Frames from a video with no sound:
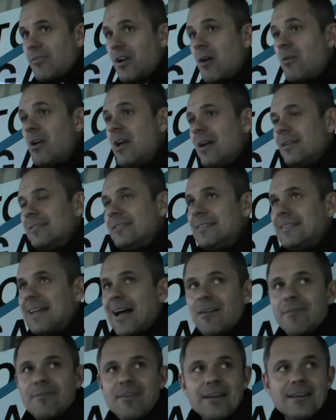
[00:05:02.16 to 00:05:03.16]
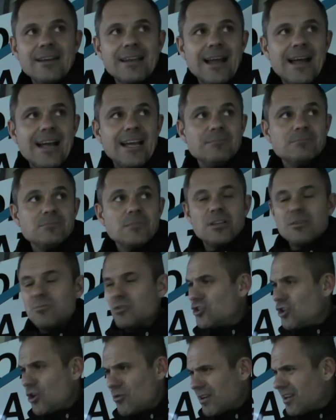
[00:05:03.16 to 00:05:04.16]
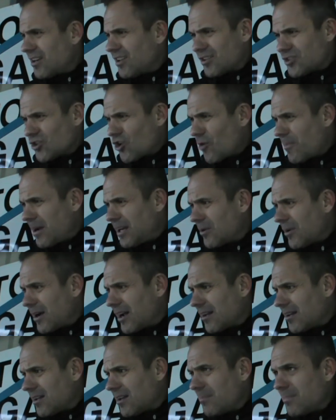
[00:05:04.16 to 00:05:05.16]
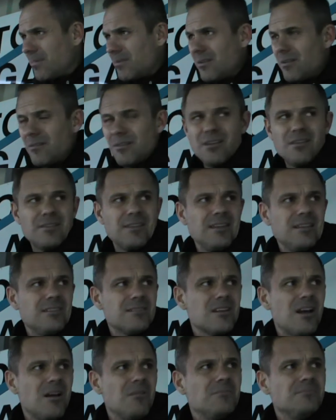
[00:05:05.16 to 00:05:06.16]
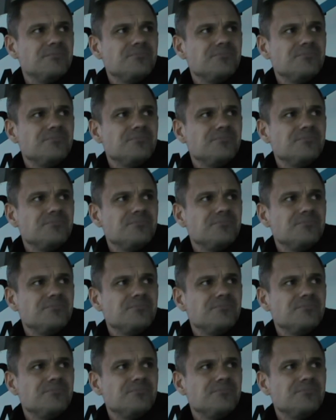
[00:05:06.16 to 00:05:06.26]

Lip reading: know. Did that affect the game? It was 2-0 at the time anyway, I think so.